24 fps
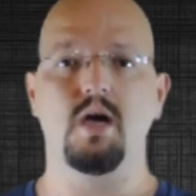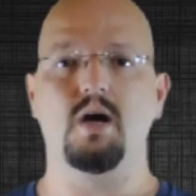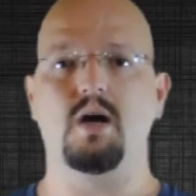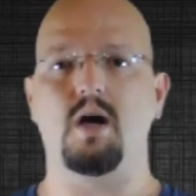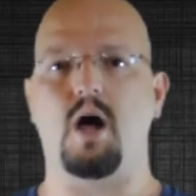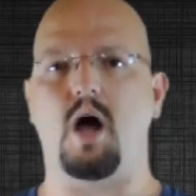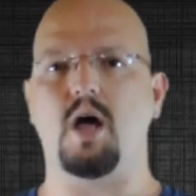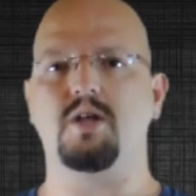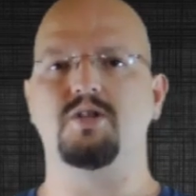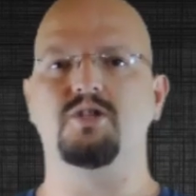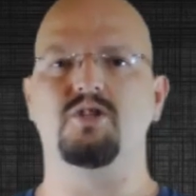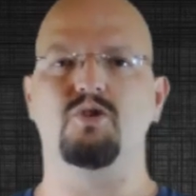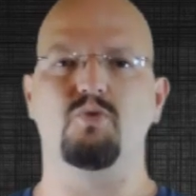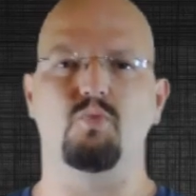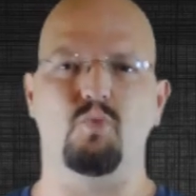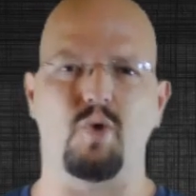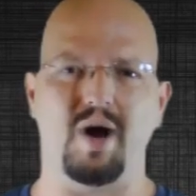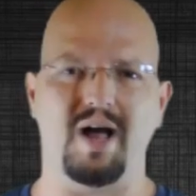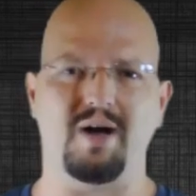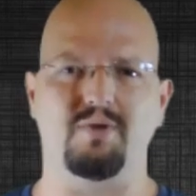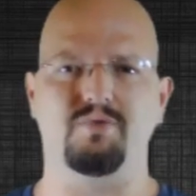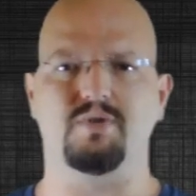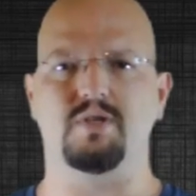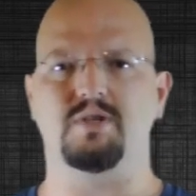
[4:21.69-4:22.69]
cost
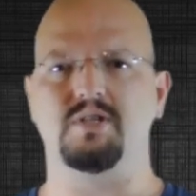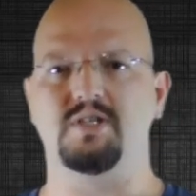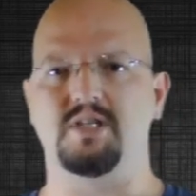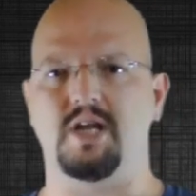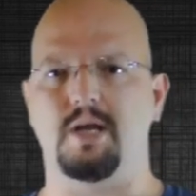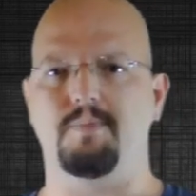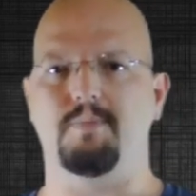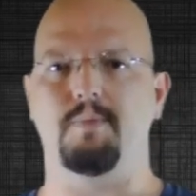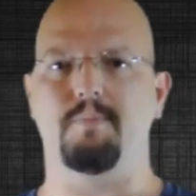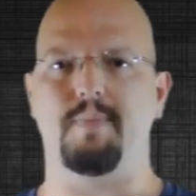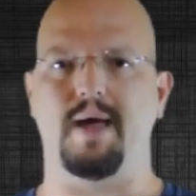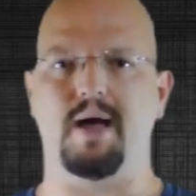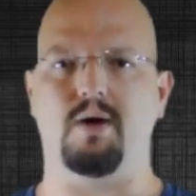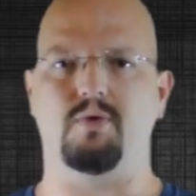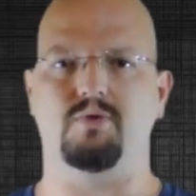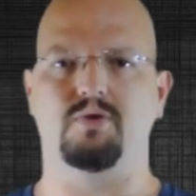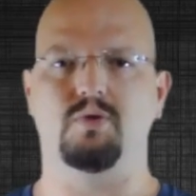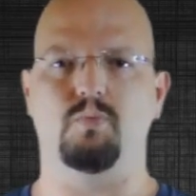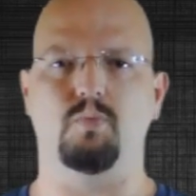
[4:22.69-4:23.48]
around the same amount,